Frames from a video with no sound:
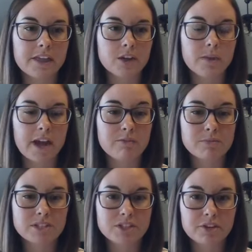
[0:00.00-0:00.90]
I
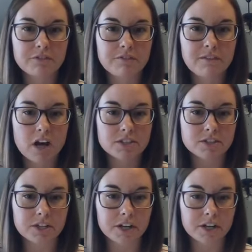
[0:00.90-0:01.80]
think Mr.
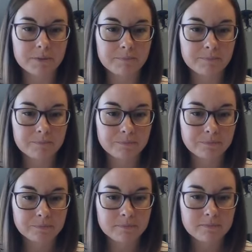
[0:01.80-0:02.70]
Foster.
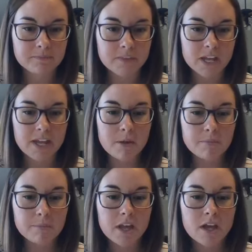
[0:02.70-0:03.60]

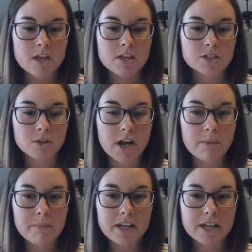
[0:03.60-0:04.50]
Yep. So
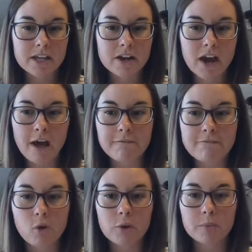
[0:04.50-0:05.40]
come back here
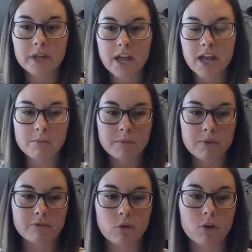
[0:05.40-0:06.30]
at 4
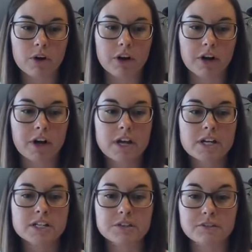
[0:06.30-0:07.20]
p.m. for
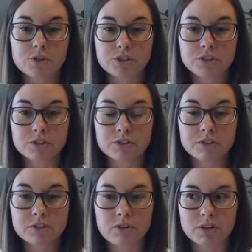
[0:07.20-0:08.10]

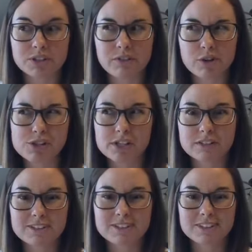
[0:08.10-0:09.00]
devotional or
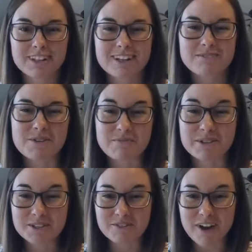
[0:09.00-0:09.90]
devotions with
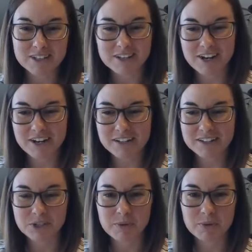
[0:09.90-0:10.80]
Mr.
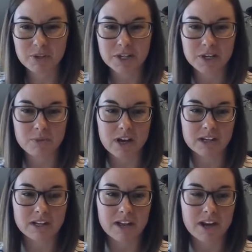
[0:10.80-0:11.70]
Foster. Should be a really good
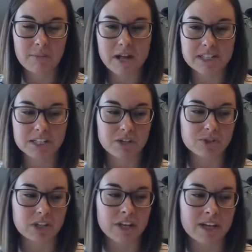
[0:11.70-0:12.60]
one, as
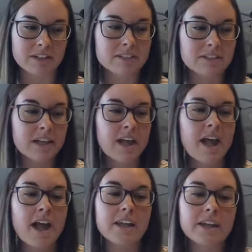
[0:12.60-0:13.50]
it usually is.
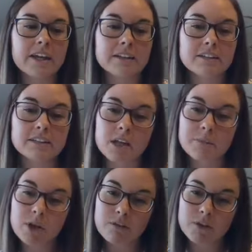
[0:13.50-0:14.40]
And again,
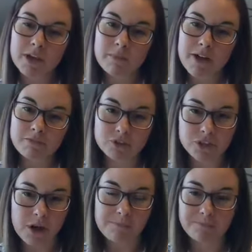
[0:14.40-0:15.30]
let me know if you made a
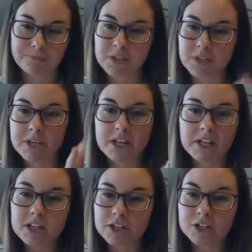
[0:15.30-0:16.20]
mindful jar. It can
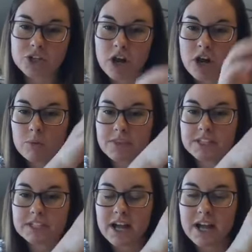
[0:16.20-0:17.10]
be any clear jar
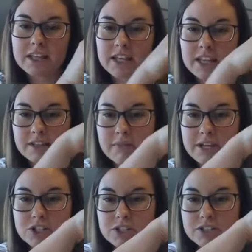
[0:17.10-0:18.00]
with a tight lid.
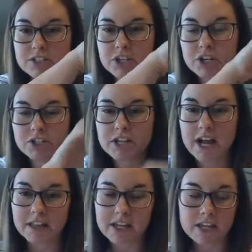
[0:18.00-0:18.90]
Make sure it's
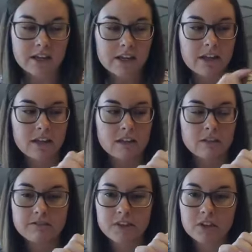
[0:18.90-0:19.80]
secured tightly.
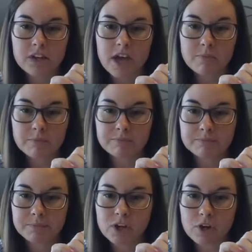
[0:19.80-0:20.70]
Fill it up,
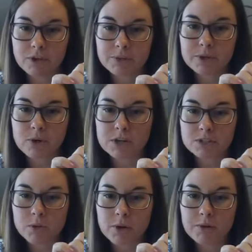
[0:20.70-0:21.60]

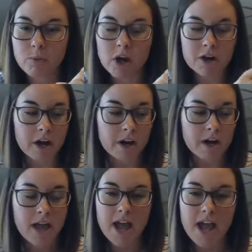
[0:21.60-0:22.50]
3/4 of the way with
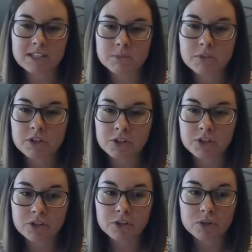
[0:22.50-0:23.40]
water. Add some
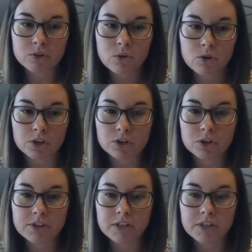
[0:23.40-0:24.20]
glitter glue or